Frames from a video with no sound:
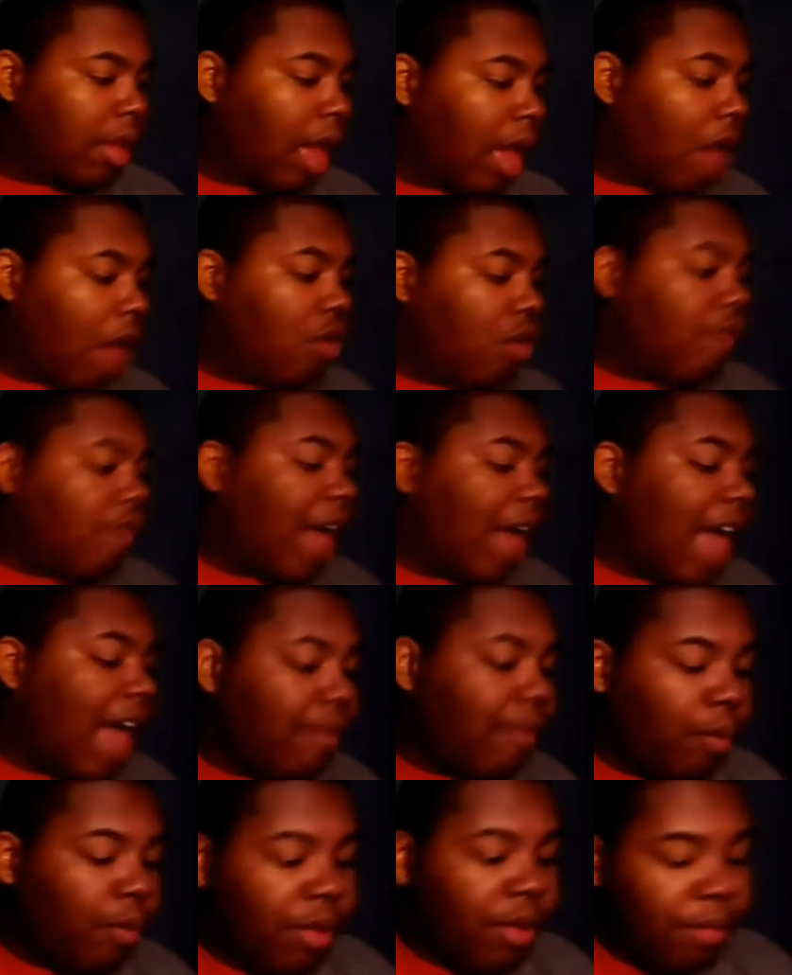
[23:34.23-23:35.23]
I don't know if I
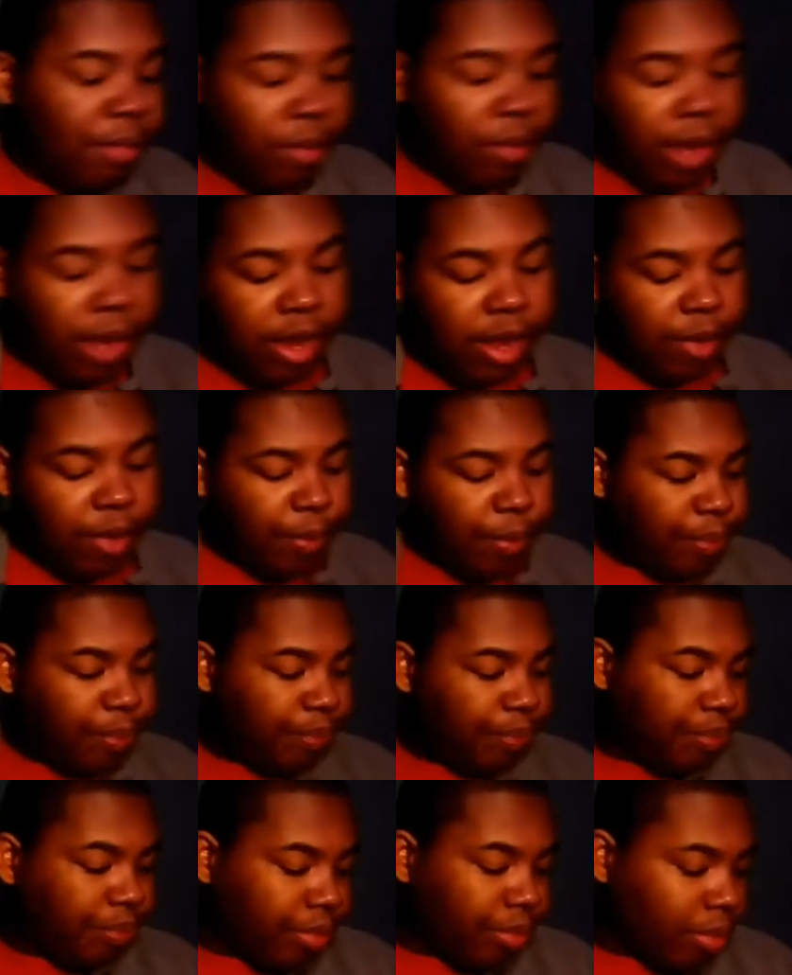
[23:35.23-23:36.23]
have it with me right now.
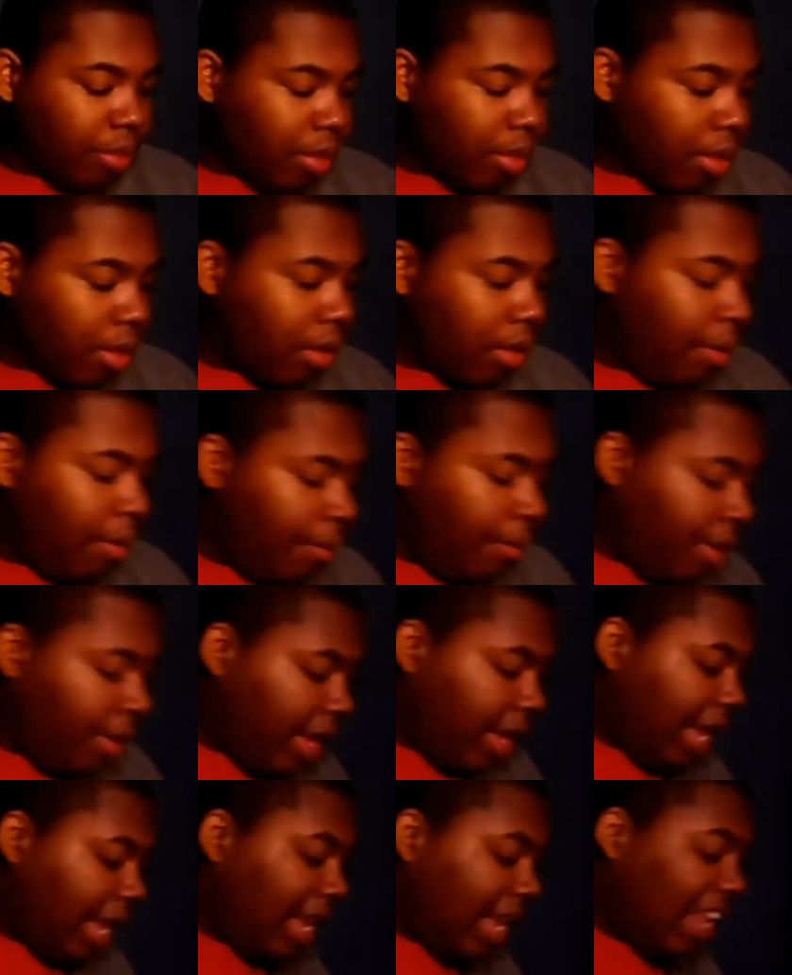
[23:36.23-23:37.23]

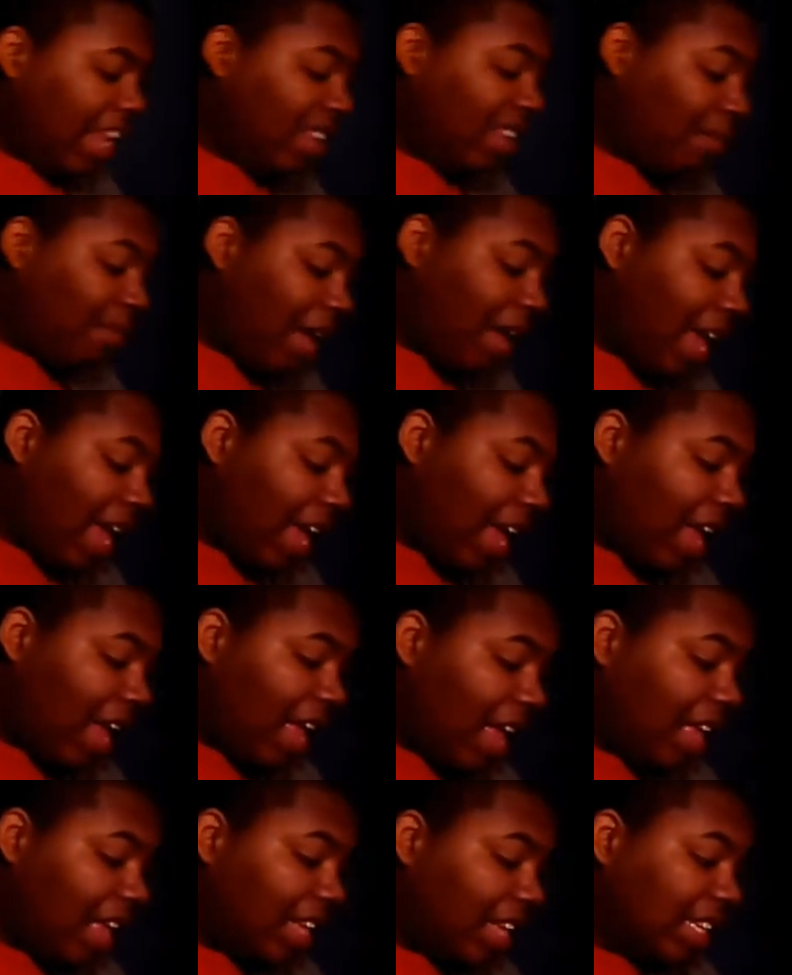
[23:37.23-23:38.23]
But it is my,
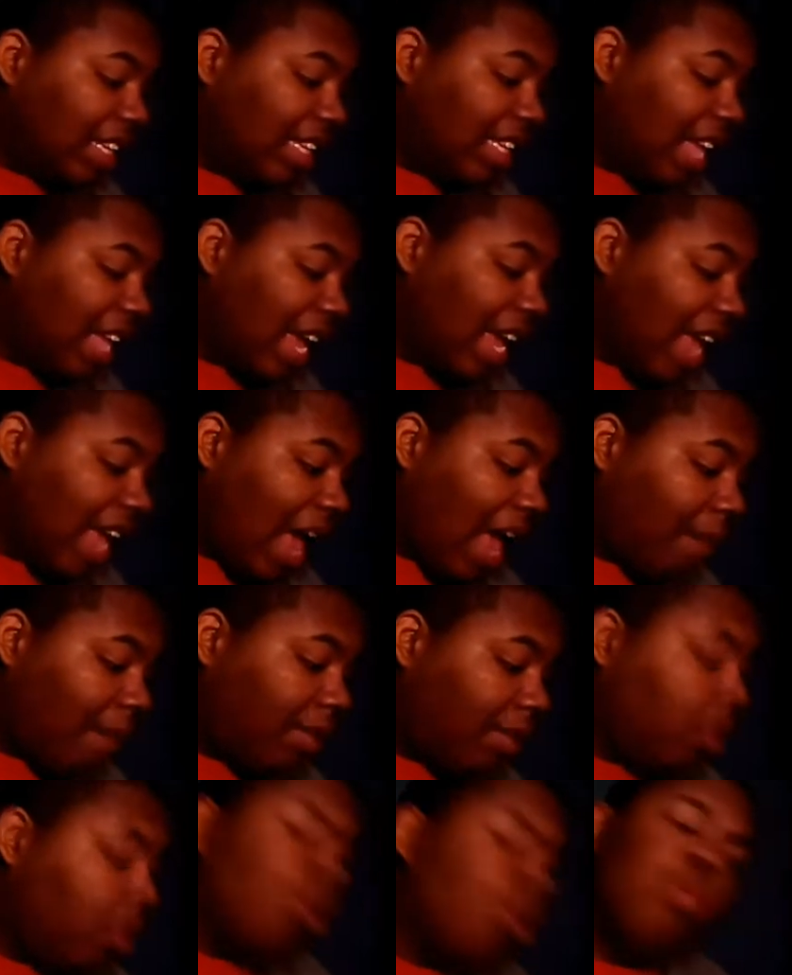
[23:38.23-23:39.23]
like,
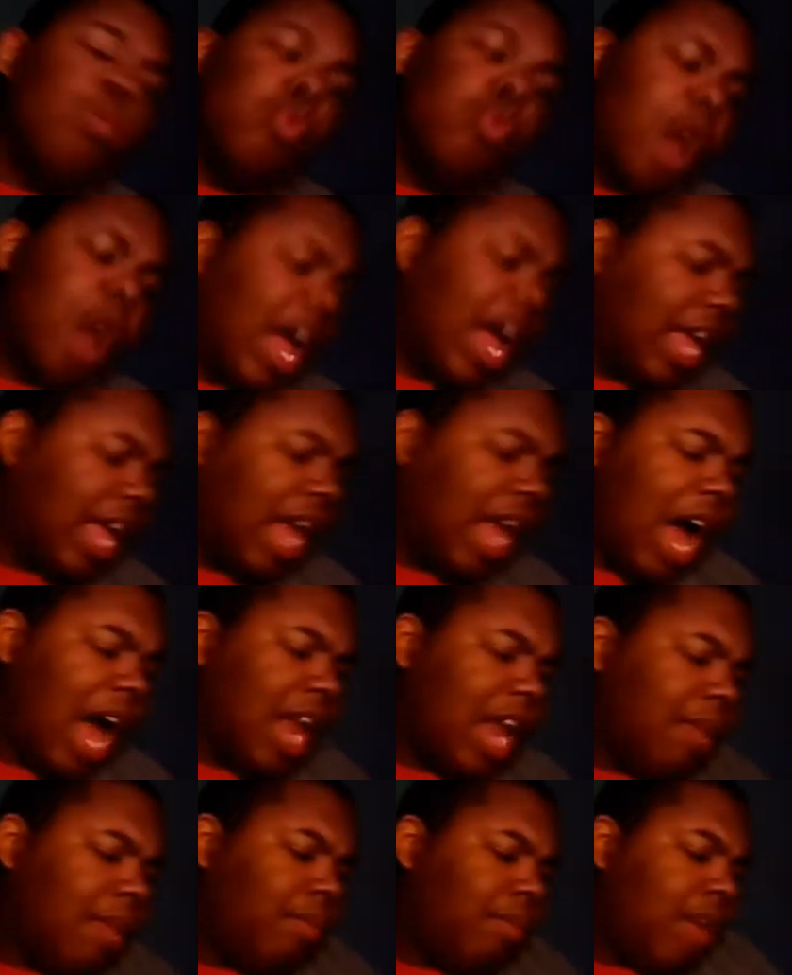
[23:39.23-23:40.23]
absolute, oh, I
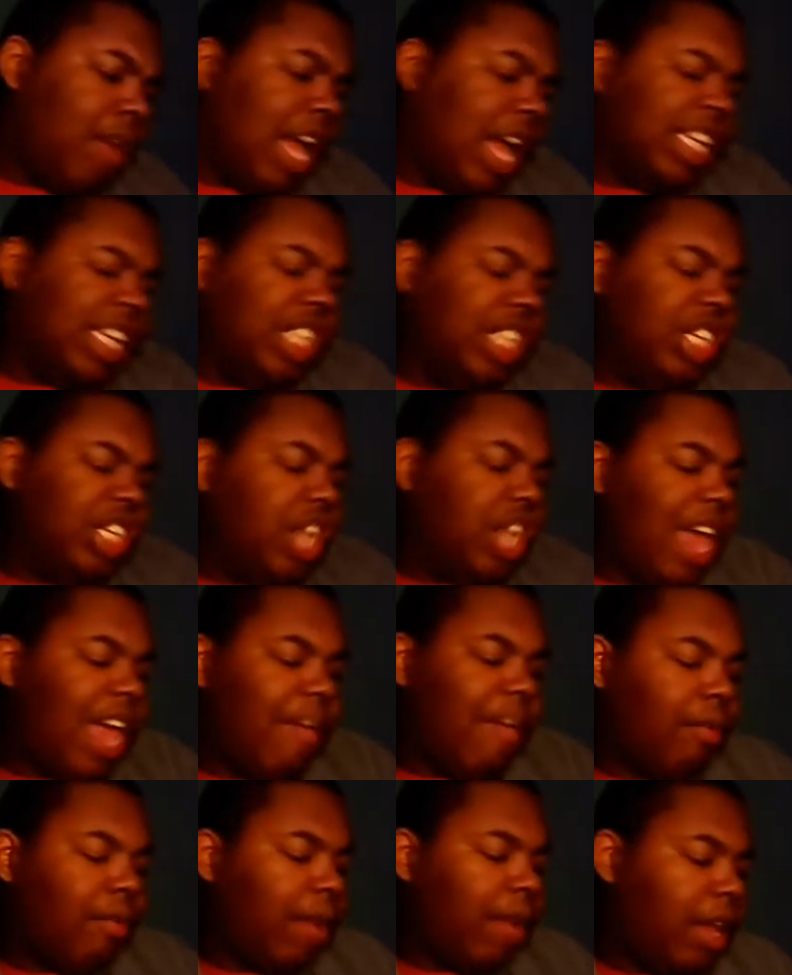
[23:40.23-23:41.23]
got it, bro. I should
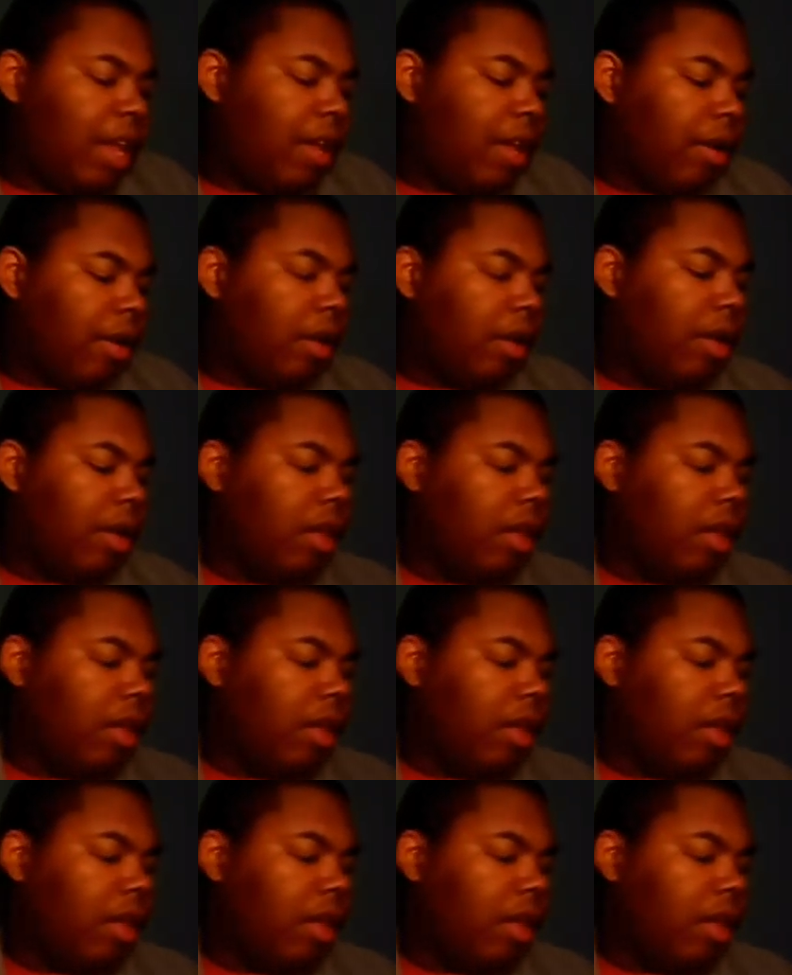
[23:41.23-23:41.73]
have it right here.